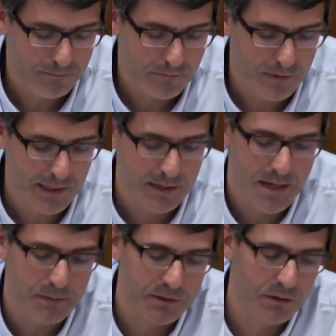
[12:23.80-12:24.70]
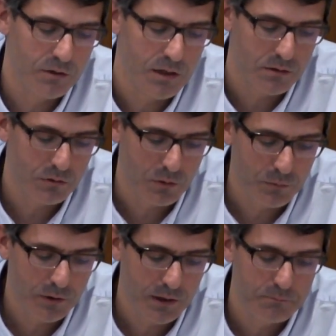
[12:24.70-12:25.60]
They can help the international
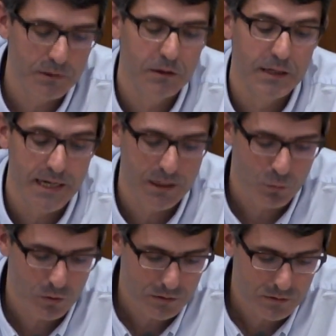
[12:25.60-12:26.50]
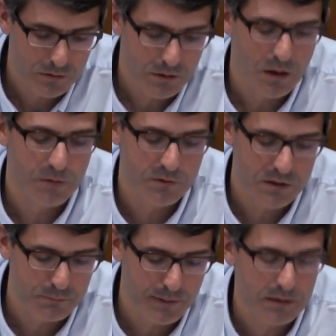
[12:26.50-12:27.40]
community build networks of
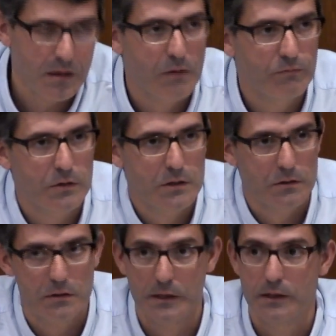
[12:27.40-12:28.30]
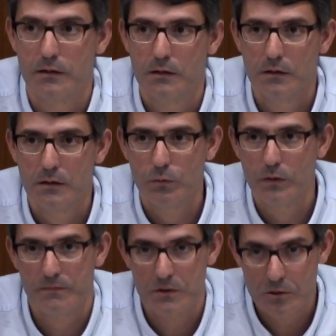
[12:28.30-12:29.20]
respect and fraternity. We
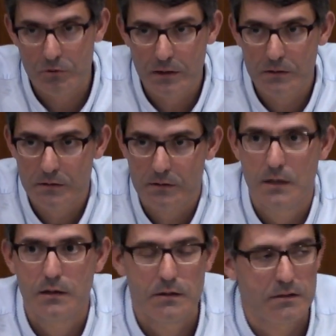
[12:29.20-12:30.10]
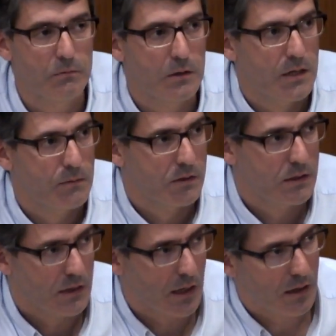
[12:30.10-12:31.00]
have stressed several times the
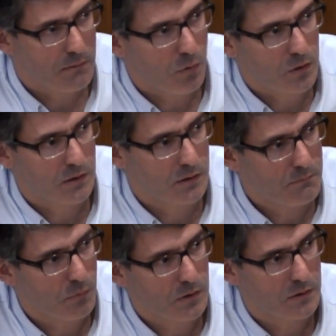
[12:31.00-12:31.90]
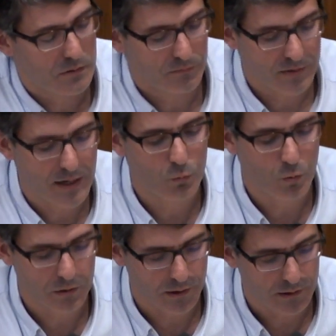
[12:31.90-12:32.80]
importance of
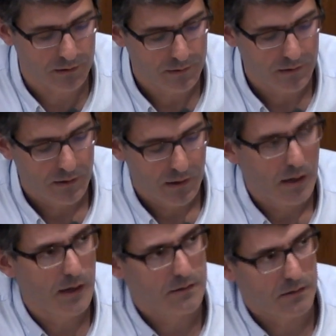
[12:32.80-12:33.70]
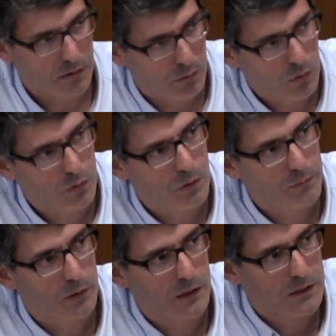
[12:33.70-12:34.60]
networking as local
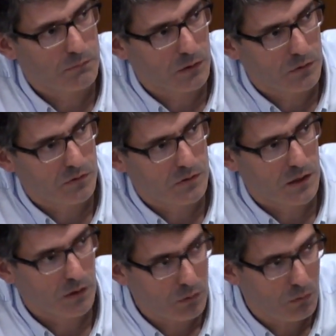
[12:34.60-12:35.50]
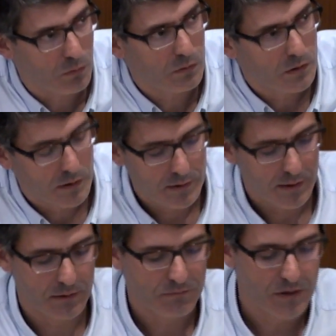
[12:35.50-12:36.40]
communities, but also as a global
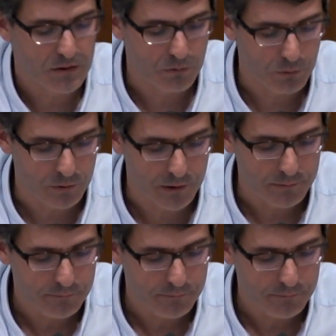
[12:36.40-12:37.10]
faith community,